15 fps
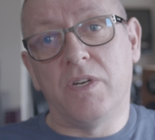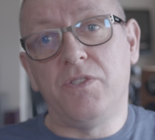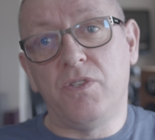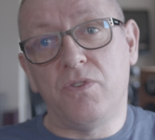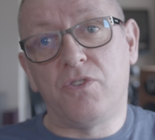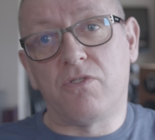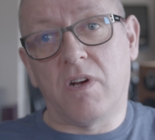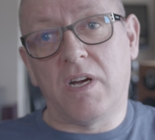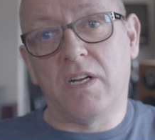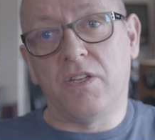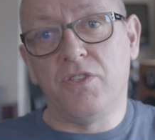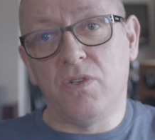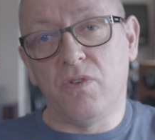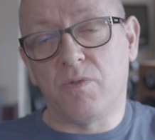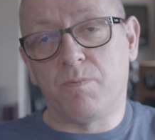when you
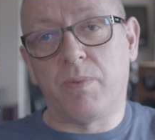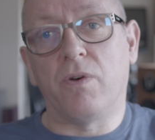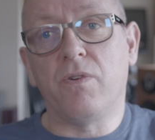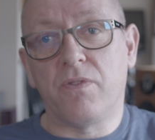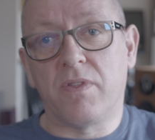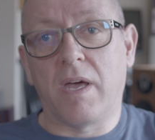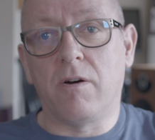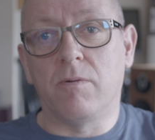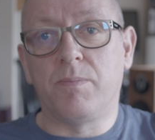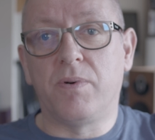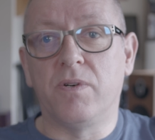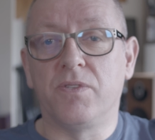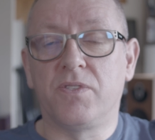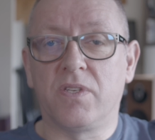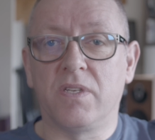try and use both
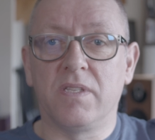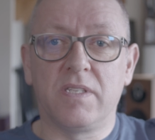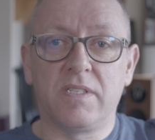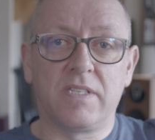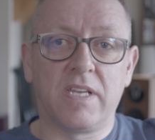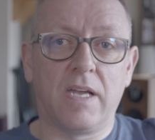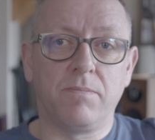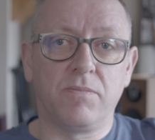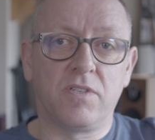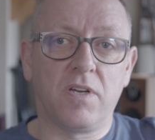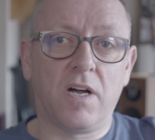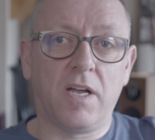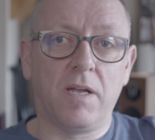outputs at the same